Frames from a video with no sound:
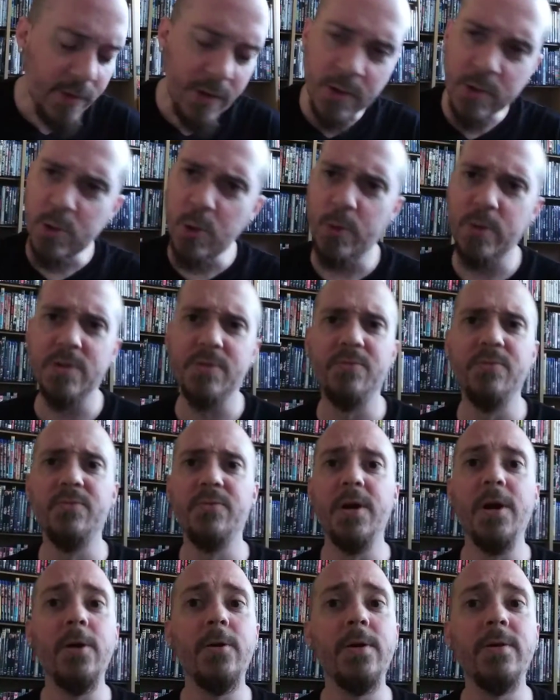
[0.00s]
So it's
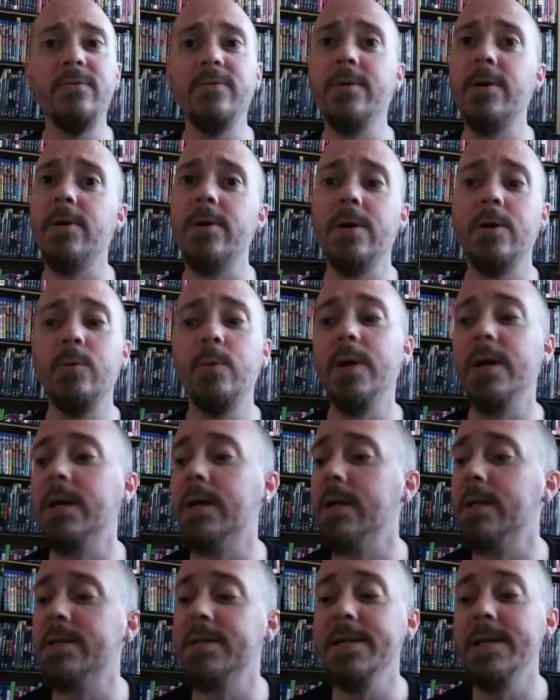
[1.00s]
very, very quick.
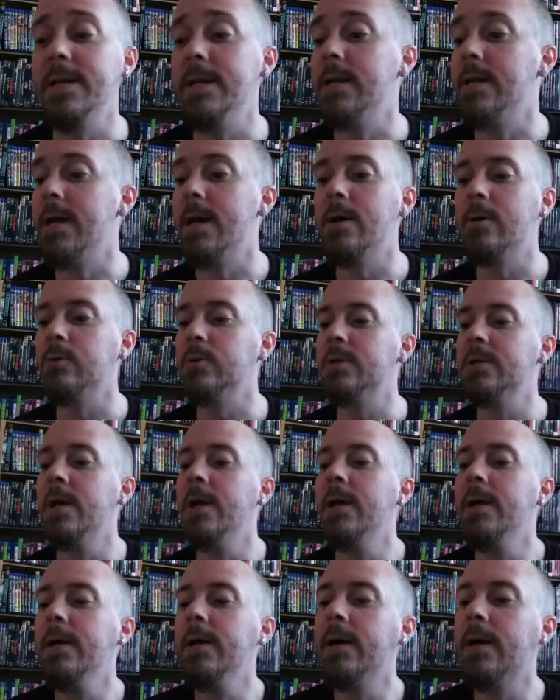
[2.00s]
It's in and out.
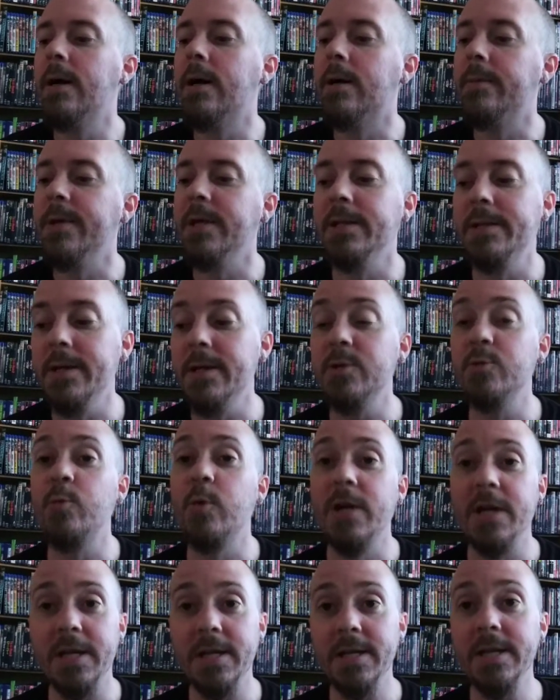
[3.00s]
It does
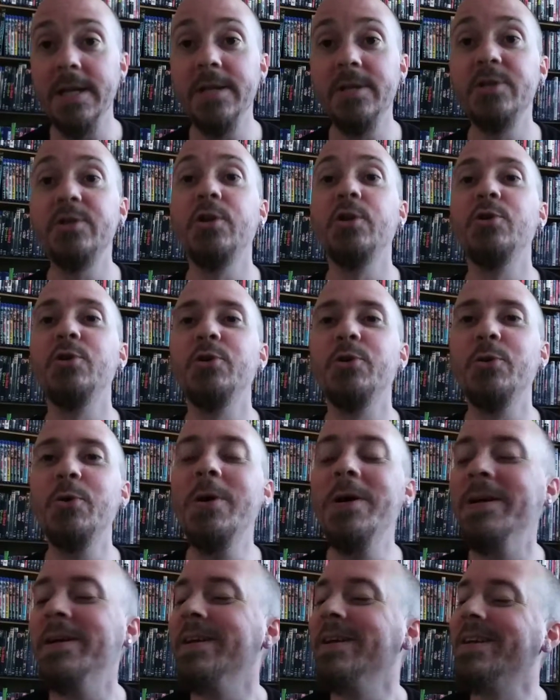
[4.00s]
what it needs to do.
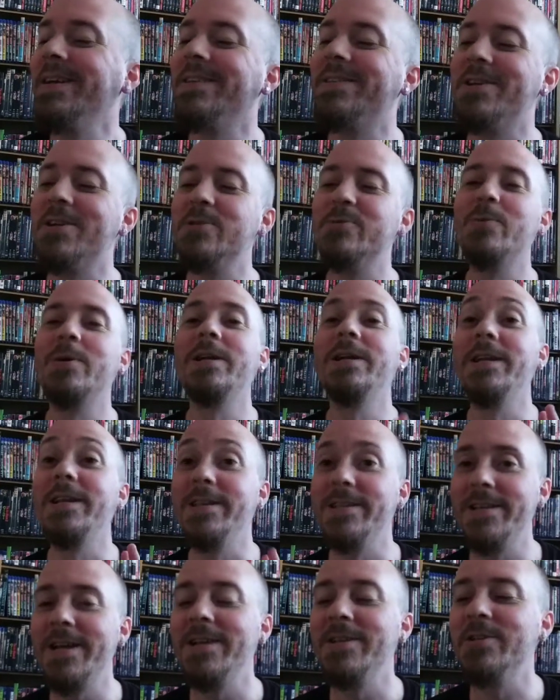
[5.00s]
It does what it
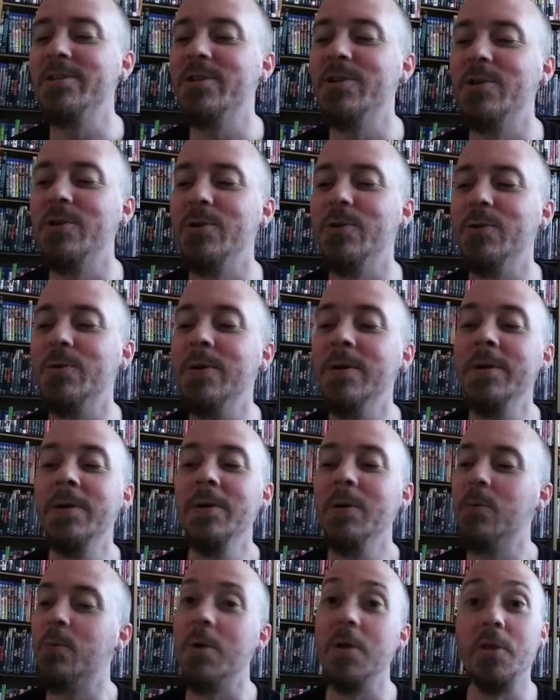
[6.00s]
intends to do
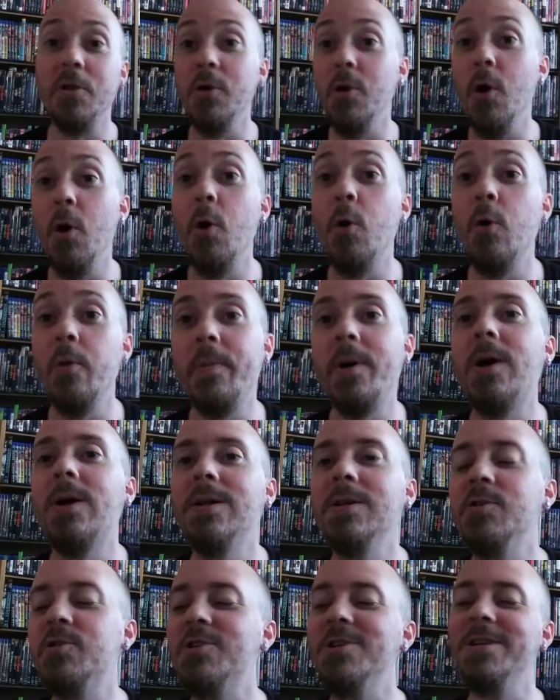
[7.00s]
with no
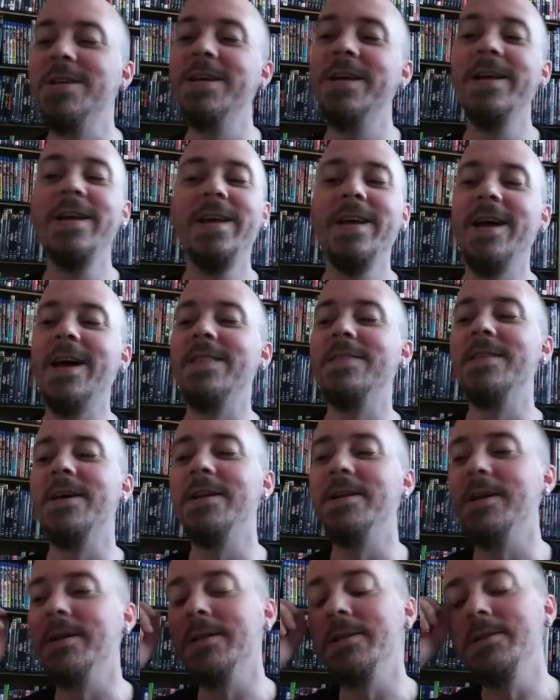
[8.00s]
apology. And
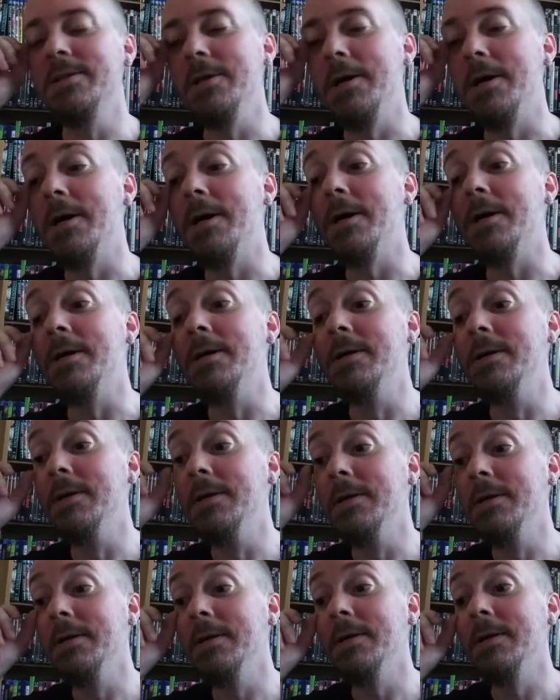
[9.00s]
then it goes.
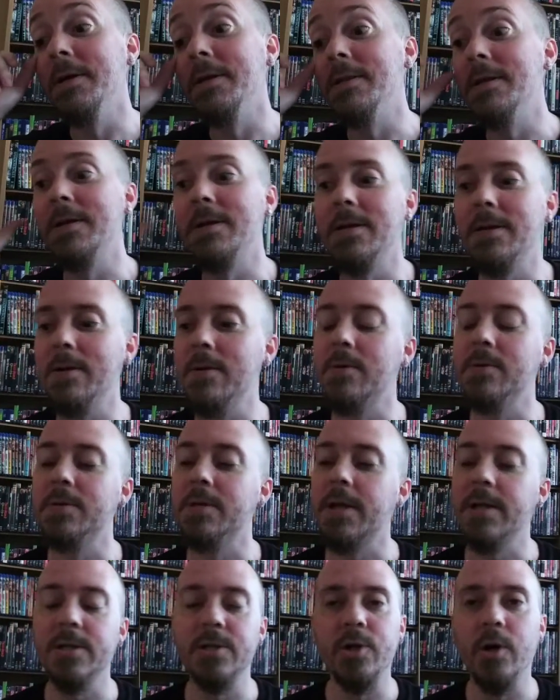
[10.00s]

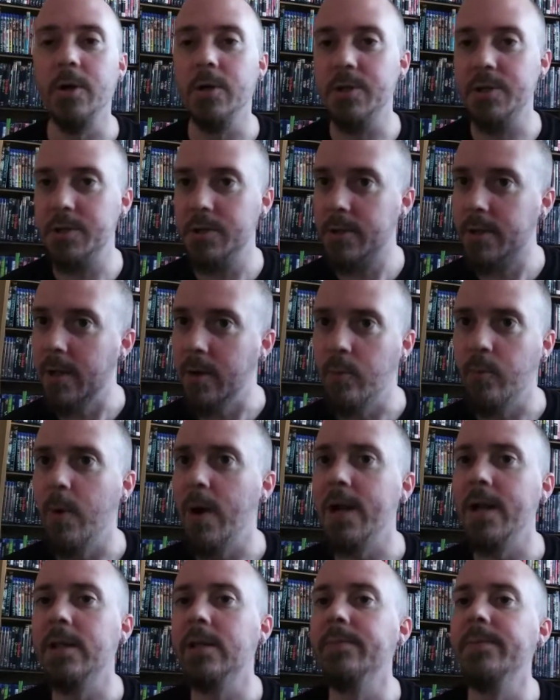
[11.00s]
And it starts like
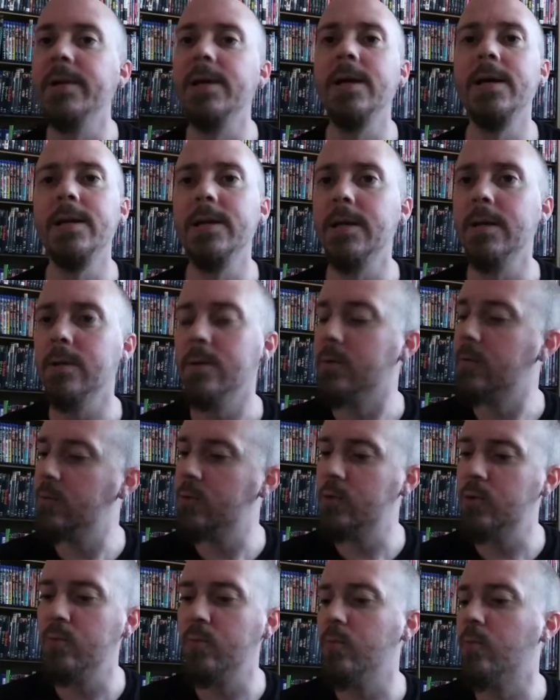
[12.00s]
right at the beginning,
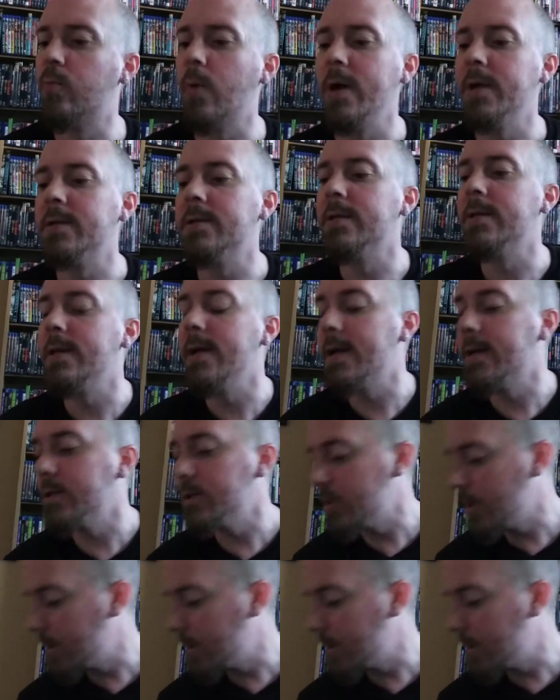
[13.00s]
right to the end